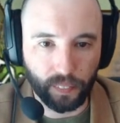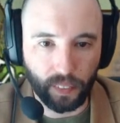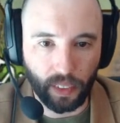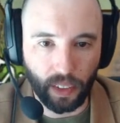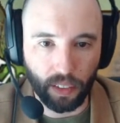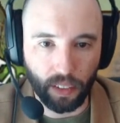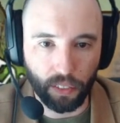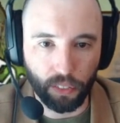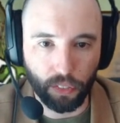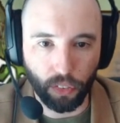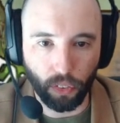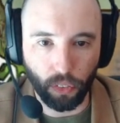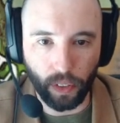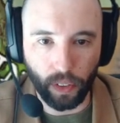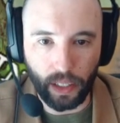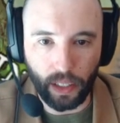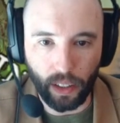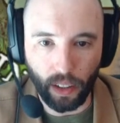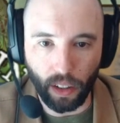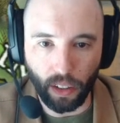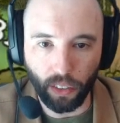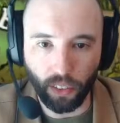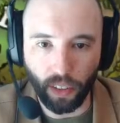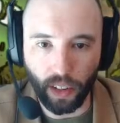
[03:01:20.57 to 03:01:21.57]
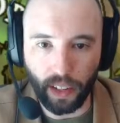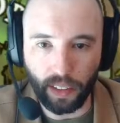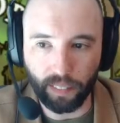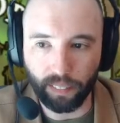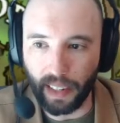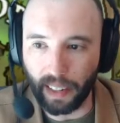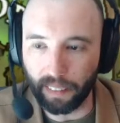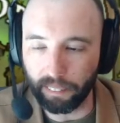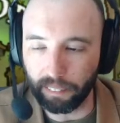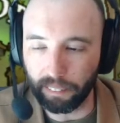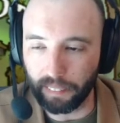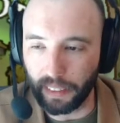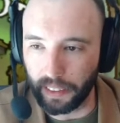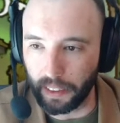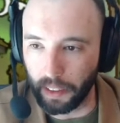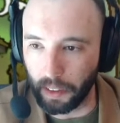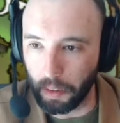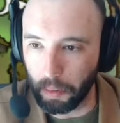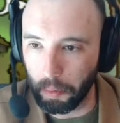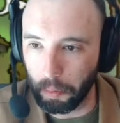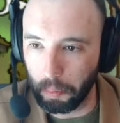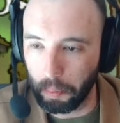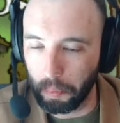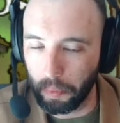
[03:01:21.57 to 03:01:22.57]
Free online map
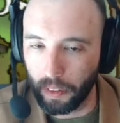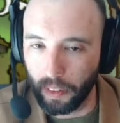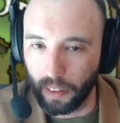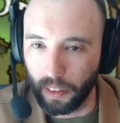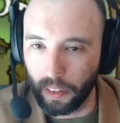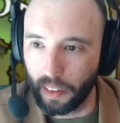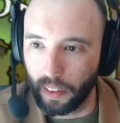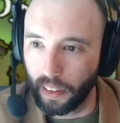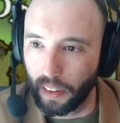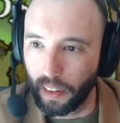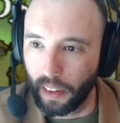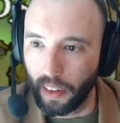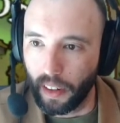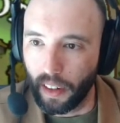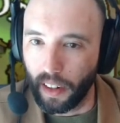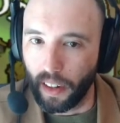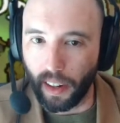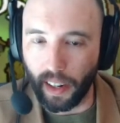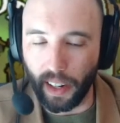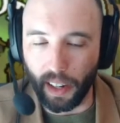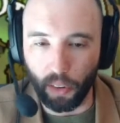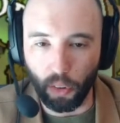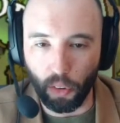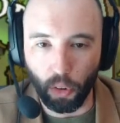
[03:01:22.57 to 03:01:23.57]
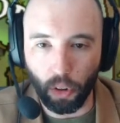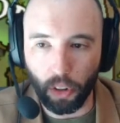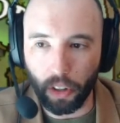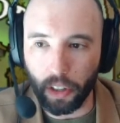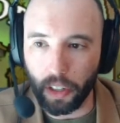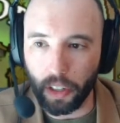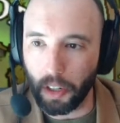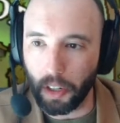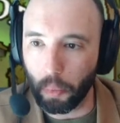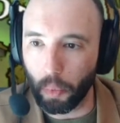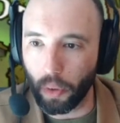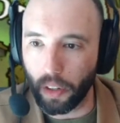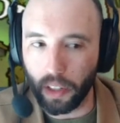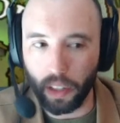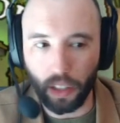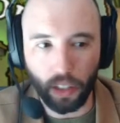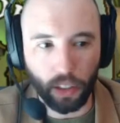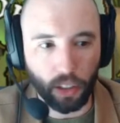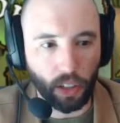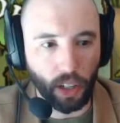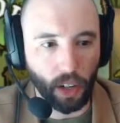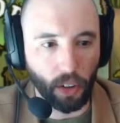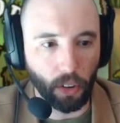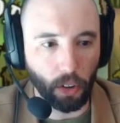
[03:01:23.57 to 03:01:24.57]
maker. All right, well, we're gonna
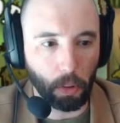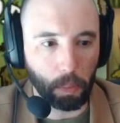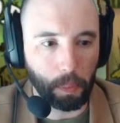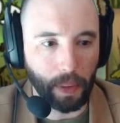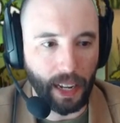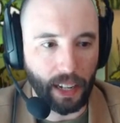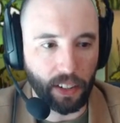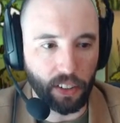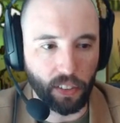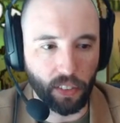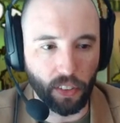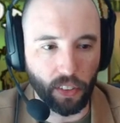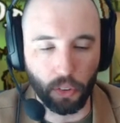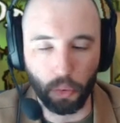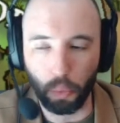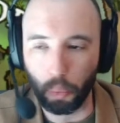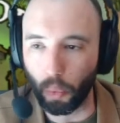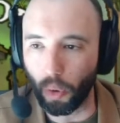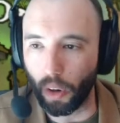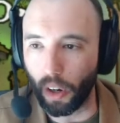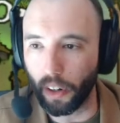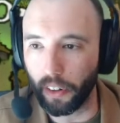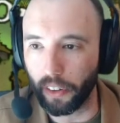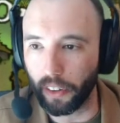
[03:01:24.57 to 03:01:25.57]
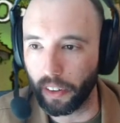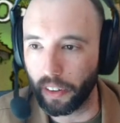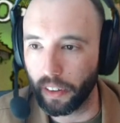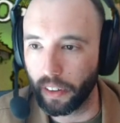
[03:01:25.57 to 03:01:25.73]
color match this water